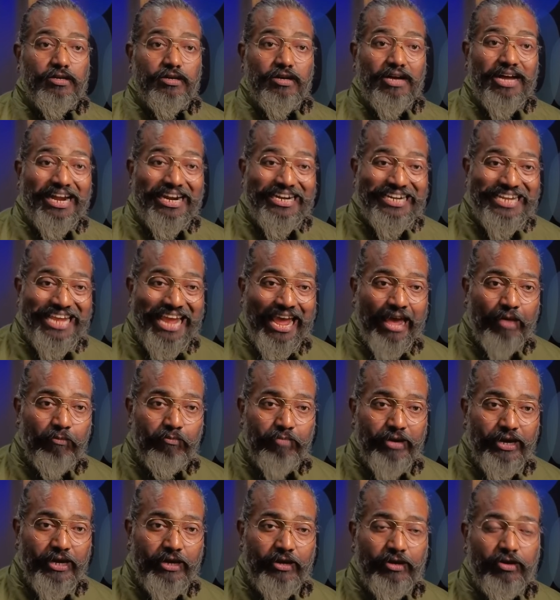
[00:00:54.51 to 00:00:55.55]
ad
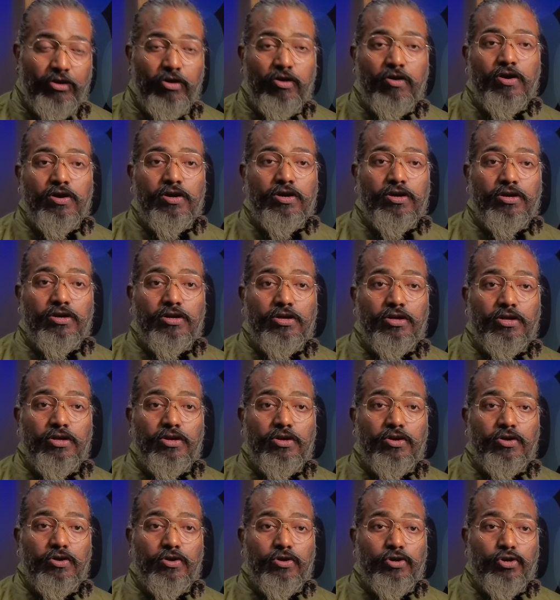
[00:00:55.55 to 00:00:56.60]
campaign or a
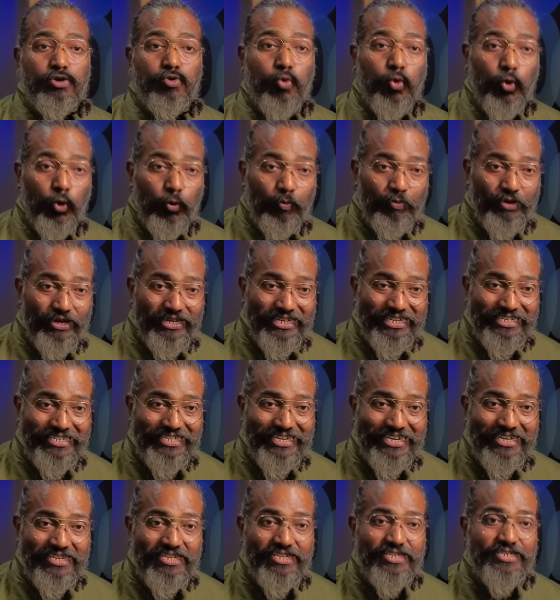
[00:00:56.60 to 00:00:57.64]
corporate
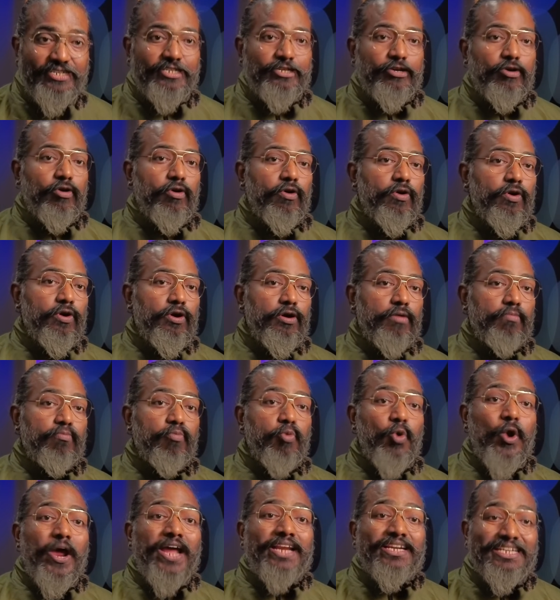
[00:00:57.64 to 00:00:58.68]
identity or a
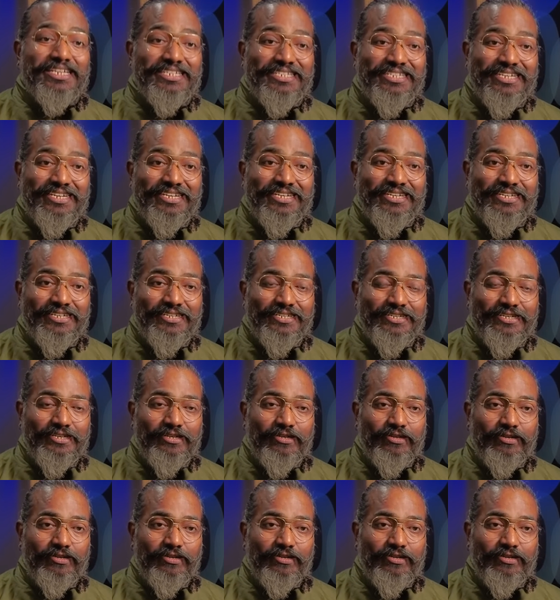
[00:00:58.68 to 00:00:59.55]
brand identity.